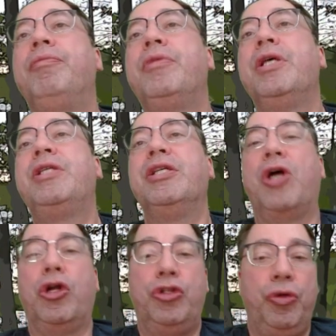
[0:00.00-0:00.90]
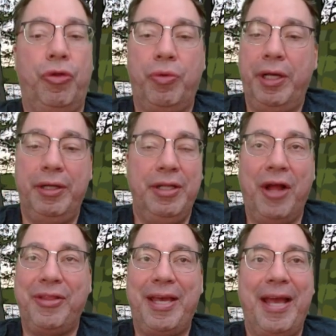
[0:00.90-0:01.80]
This says R23,
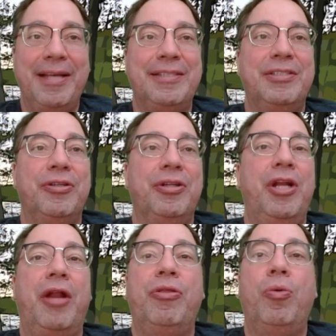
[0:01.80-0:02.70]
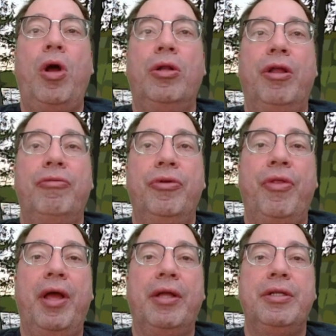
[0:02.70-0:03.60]
not the case, certainly not at the water level
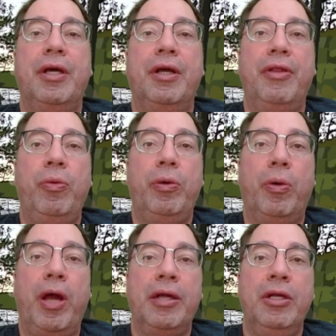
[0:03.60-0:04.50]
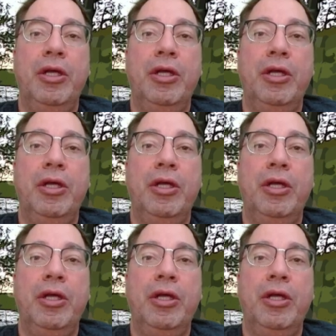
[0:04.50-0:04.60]
that we were at.